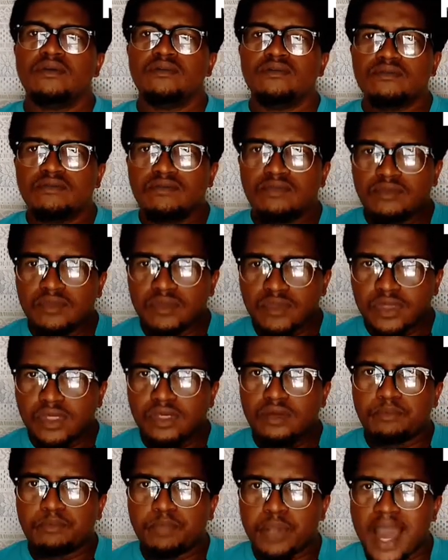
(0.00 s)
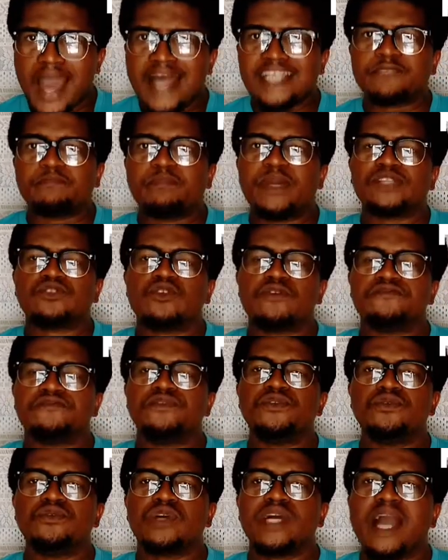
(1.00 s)
aspect of you coming out,
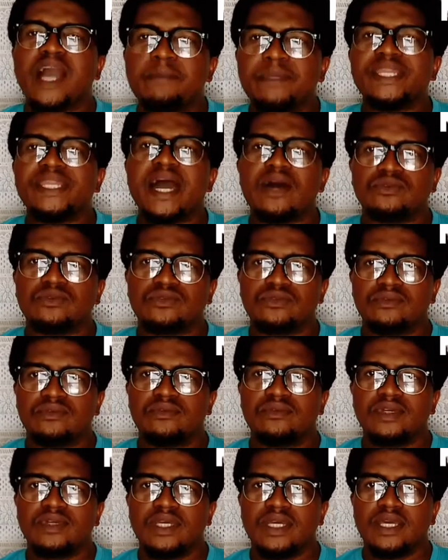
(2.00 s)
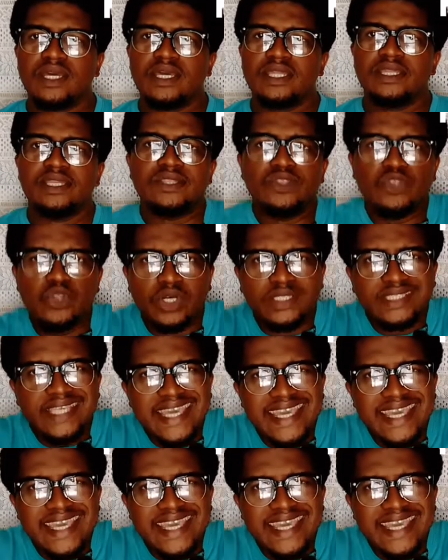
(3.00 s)
not hidden again.